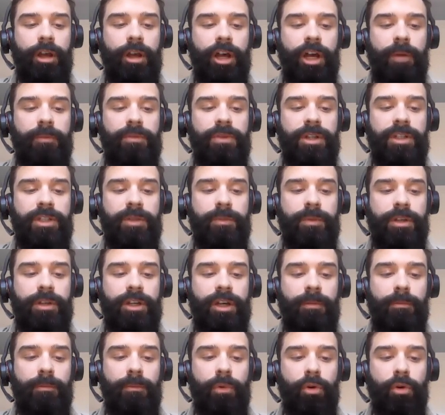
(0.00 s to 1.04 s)
objects
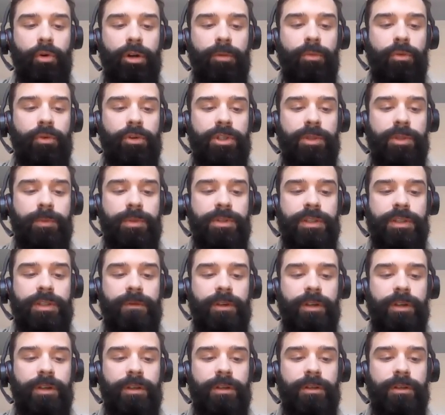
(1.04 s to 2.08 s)
become more and more
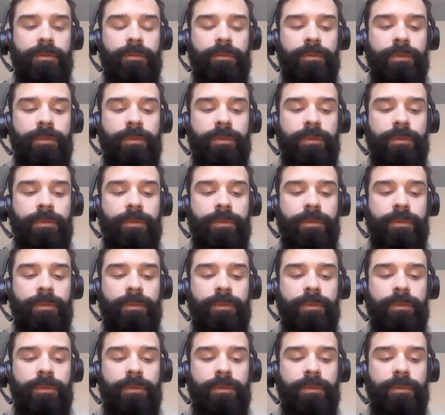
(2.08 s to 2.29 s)
specific.